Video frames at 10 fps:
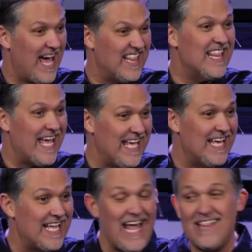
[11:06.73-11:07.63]
laying
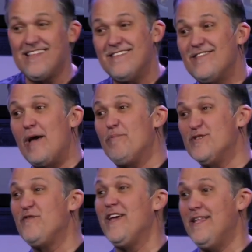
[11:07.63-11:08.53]
it at the disciples'
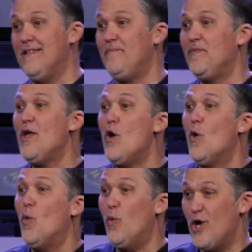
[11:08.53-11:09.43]
feet.
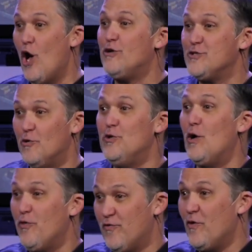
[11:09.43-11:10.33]
We also know
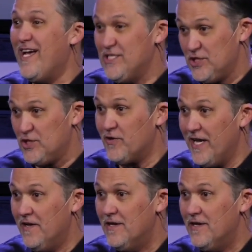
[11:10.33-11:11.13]
through history,